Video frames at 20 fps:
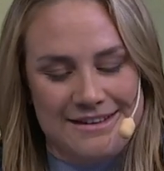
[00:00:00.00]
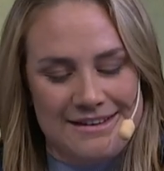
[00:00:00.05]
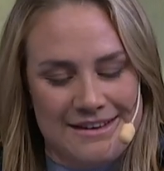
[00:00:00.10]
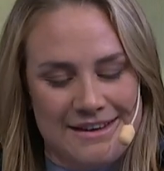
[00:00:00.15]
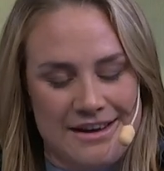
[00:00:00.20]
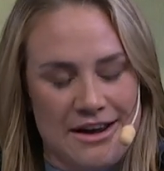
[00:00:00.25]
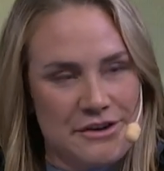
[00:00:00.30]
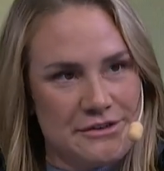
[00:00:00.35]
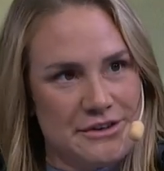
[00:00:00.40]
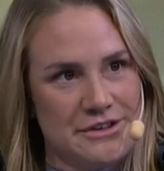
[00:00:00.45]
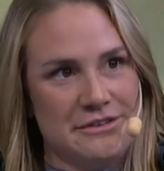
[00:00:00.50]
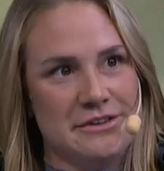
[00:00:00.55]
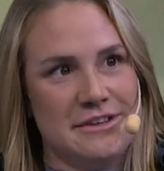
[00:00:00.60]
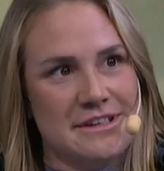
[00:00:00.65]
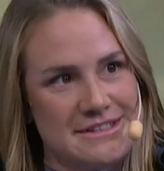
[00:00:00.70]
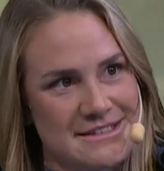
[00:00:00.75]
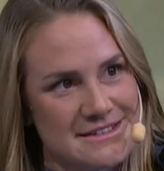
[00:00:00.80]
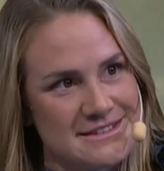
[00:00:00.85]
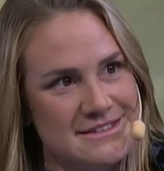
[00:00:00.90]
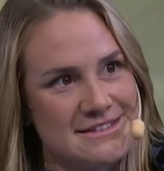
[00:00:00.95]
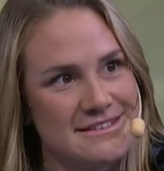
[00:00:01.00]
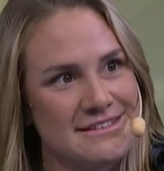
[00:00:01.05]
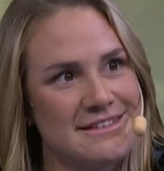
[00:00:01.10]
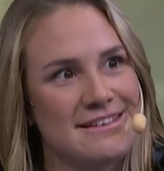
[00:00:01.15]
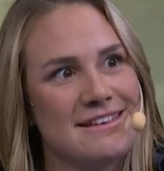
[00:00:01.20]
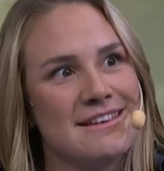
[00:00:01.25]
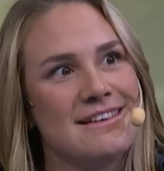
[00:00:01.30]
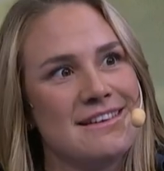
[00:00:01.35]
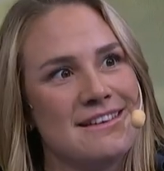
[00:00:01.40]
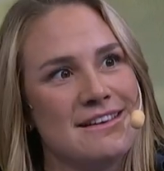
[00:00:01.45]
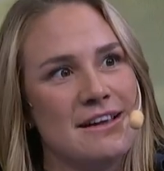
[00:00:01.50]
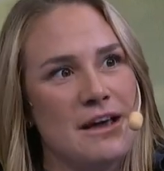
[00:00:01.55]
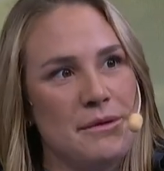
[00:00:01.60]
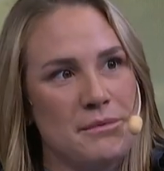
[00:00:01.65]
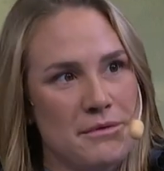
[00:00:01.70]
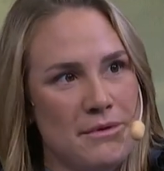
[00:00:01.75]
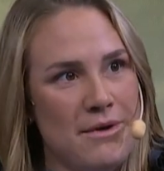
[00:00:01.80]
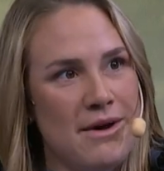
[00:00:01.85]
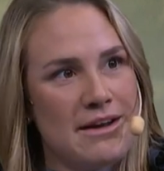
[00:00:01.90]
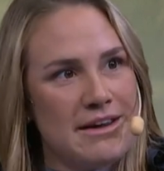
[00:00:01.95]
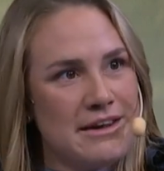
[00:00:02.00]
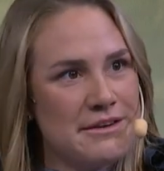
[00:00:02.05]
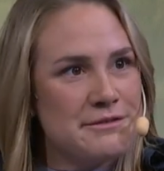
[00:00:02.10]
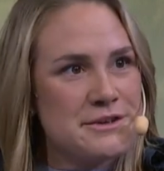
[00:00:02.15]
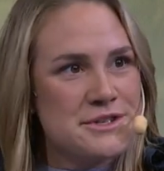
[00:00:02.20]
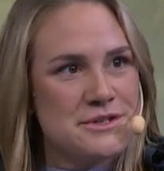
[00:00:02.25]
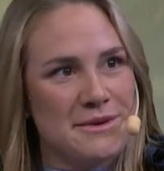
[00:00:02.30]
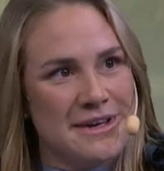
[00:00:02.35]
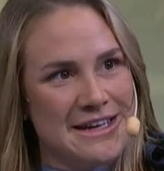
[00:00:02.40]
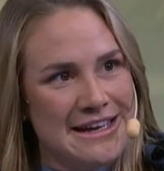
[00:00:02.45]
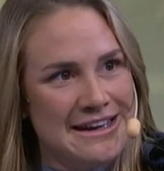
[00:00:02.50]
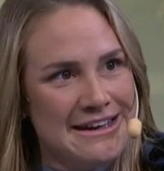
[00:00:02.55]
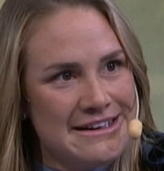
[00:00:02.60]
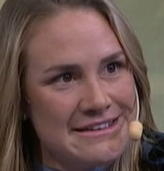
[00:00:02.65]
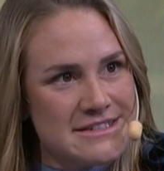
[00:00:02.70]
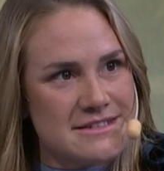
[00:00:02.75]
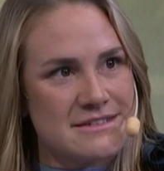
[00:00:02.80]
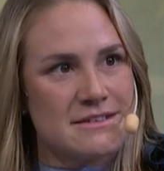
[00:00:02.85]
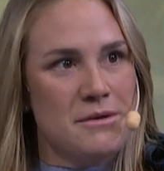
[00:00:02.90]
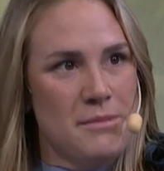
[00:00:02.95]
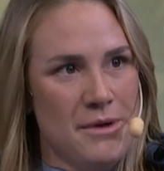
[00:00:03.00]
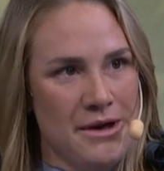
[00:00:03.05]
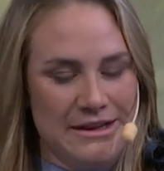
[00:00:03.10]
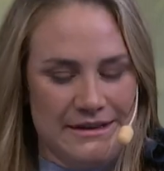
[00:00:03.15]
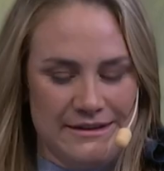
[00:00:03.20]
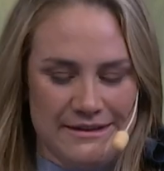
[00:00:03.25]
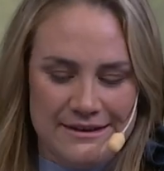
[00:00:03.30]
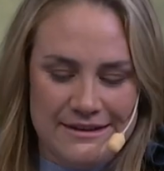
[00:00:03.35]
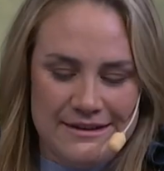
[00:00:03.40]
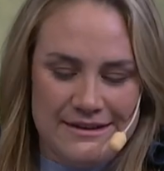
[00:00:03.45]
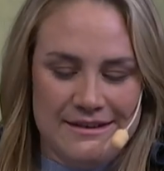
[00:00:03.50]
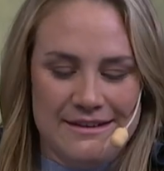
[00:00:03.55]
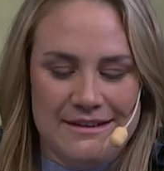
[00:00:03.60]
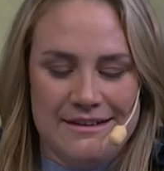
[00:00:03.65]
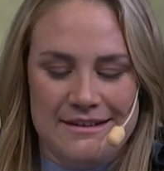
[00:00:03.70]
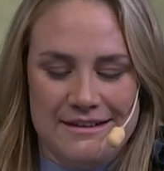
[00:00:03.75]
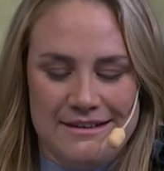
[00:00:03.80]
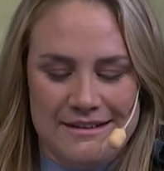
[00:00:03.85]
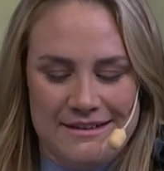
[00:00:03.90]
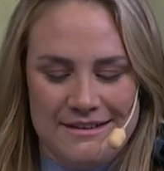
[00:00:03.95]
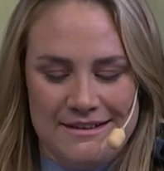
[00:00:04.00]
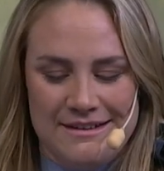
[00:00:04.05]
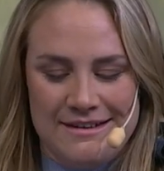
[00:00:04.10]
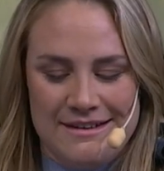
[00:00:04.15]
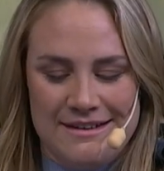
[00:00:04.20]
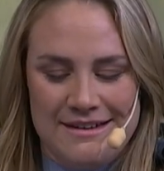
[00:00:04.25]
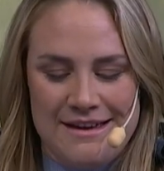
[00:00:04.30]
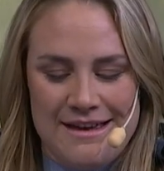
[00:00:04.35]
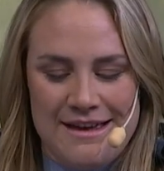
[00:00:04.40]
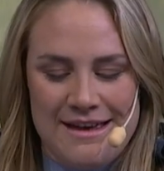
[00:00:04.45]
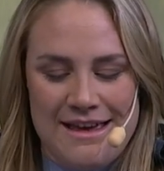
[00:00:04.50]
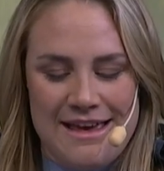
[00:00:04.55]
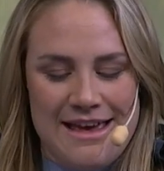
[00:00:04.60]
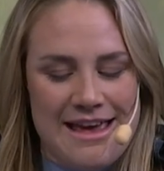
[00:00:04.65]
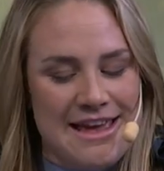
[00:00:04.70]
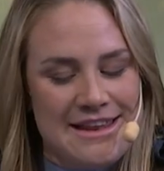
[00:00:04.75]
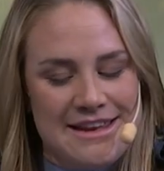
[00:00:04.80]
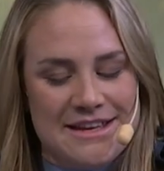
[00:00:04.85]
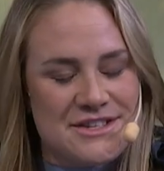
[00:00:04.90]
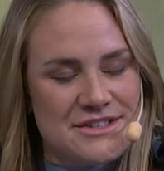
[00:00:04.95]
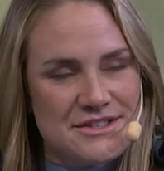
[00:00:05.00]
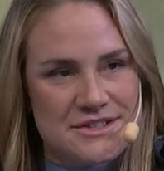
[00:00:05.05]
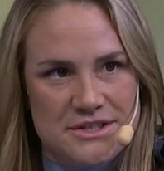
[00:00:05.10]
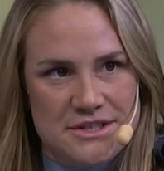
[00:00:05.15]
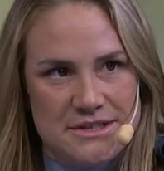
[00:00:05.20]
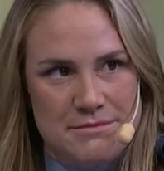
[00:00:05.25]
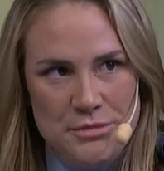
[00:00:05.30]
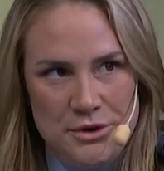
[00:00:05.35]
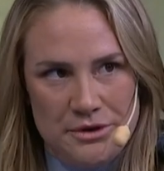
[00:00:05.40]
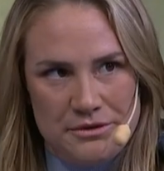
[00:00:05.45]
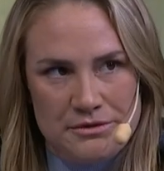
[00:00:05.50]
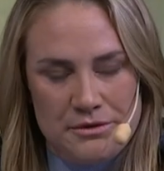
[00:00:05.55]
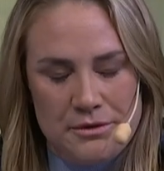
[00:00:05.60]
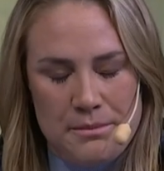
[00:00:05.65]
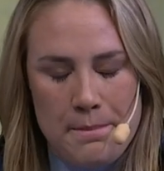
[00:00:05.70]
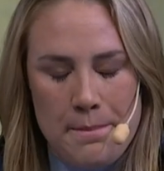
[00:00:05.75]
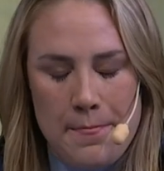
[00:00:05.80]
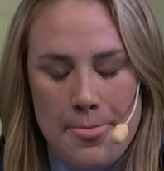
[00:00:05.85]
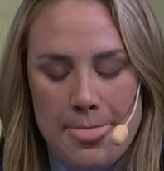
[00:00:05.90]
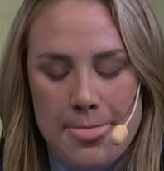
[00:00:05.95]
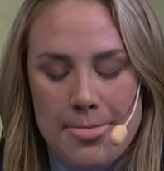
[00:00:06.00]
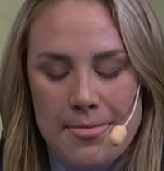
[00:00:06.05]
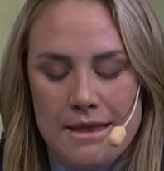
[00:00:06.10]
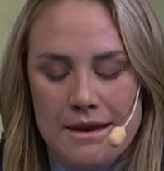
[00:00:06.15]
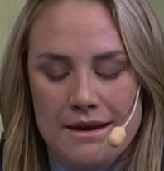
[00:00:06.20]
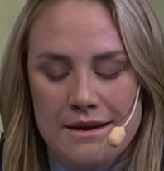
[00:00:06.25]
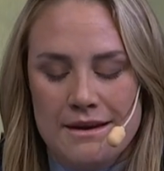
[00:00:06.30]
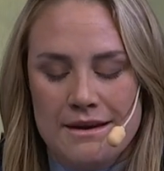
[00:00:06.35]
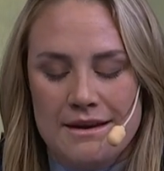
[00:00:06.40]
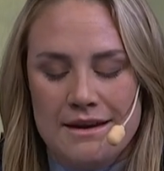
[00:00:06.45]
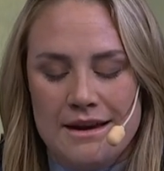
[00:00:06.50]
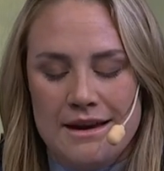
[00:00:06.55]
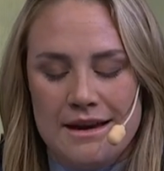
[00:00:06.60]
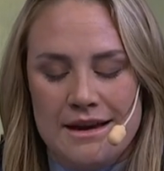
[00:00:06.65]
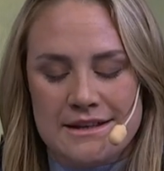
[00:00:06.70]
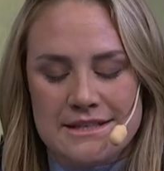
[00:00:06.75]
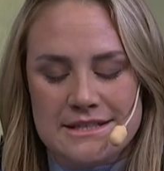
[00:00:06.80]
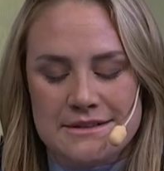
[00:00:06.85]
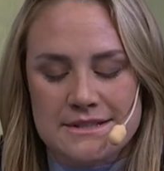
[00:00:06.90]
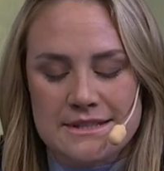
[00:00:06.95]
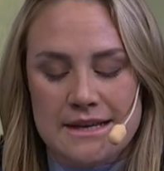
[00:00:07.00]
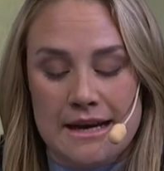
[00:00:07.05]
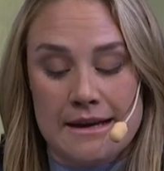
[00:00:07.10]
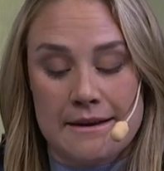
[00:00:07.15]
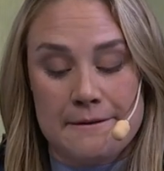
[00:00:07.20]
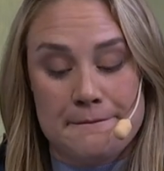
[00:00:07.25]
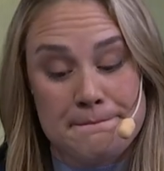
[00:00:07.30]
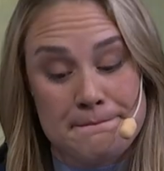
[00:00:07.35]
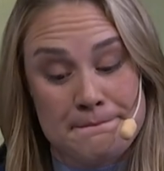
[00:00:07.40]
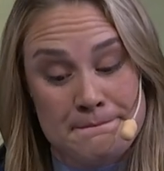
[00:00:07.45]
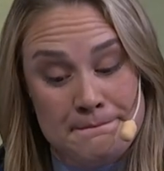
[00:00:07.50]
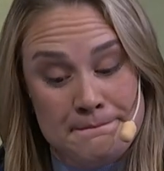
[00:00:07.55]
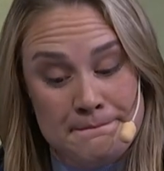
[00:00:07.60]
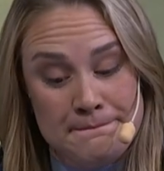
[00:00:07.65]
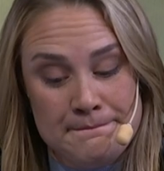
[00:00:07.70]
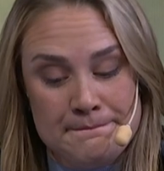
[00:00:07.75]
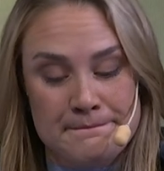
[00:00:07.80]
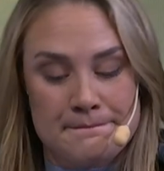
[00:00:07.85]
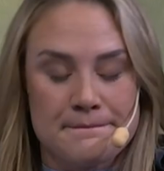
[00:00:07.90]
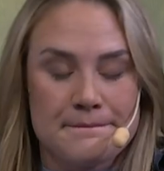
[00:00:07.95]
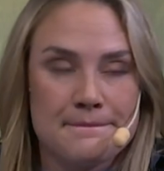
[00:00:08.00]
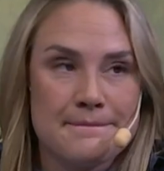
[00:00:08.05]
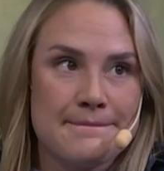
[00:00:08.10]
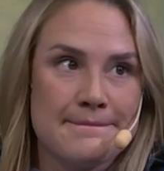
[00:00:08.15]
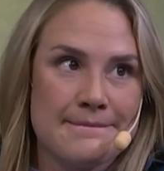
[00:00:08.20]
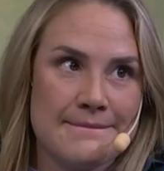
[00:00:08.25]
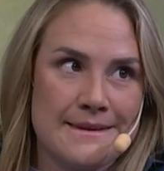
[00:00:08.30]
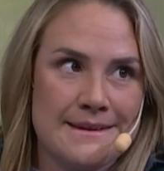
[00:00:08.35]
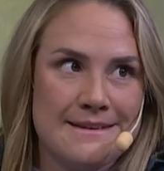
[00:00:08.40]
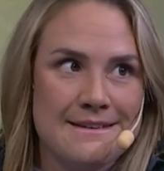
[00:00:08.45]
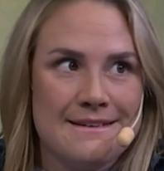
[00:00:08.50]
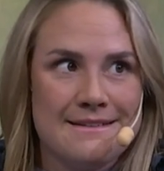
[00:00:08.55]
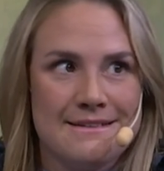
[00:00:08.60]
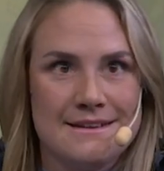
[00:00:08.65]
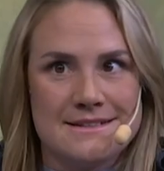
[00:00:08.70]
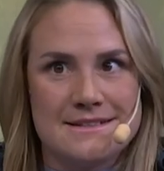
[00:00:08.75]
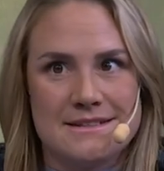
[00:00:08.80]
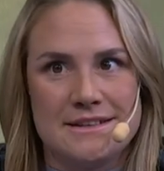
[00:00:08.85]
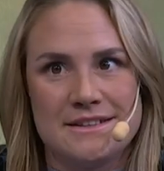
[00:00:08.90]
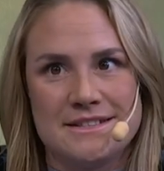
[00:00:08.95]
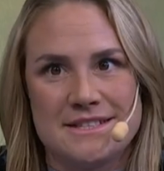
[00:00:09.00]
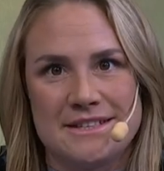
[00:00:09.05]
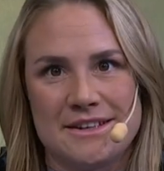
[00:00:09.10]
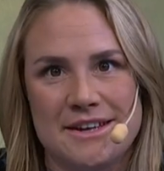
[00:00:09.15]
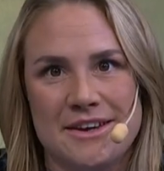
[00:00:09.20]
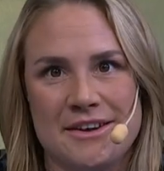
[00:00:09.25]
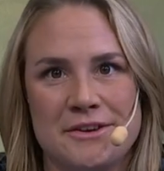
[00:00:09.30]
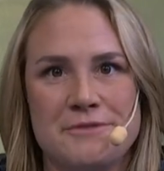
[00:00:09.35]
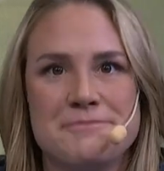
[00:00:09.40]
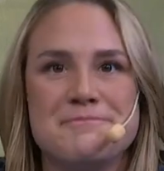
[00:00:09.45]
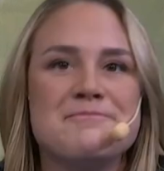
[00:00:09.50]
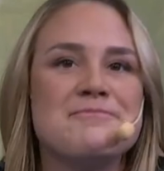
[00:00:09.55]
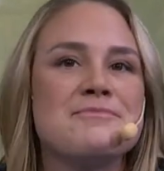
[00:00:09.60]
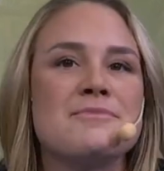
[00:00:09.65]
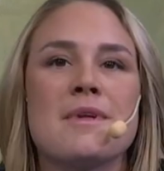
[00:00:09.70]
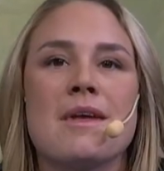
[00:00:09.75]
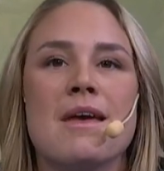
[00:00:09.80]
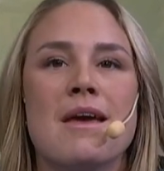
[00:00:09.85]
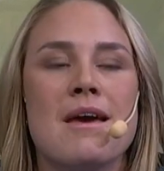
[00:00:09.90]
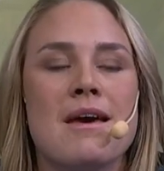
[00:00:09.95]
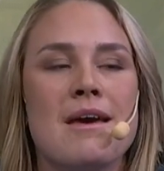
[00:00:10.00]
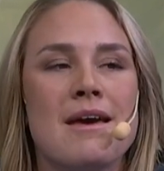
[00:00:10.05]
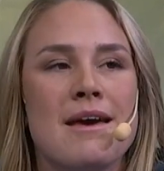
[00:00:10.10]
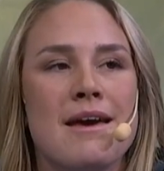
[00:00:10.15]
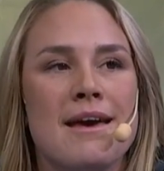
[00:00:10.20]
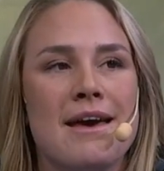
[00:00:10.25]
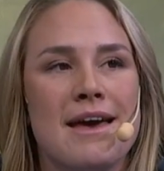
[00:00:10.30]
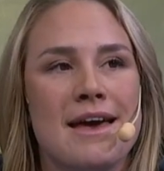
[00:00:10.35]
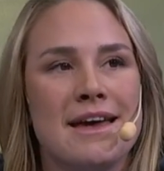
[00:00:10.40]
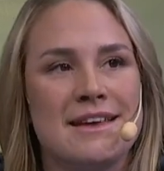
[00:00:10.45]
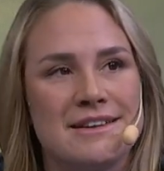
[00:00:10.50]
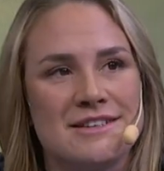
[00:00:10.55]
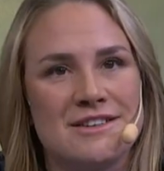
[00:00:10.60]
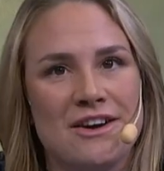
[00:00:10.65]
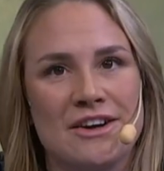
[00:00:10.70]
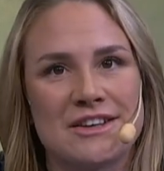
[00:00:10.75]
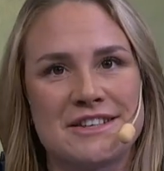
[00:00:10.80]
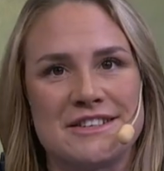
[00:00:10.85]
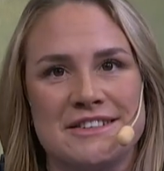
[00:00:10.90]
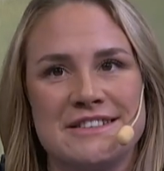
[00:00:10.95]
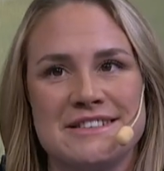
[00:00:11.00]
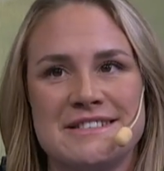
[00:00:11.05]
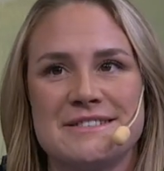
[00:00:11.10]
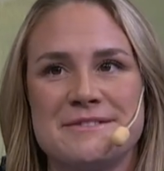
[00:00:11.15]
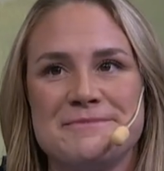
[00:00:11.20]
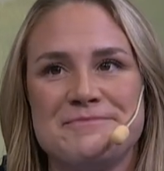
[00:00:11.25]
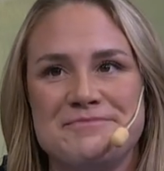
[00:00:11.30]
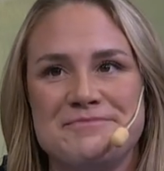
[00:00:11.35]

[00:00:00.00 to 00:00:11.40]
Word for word: How do I do this? I've been walking for 20 years, come on. And it just didn't move. And she was like, hmm, that's not too good. And the doctors,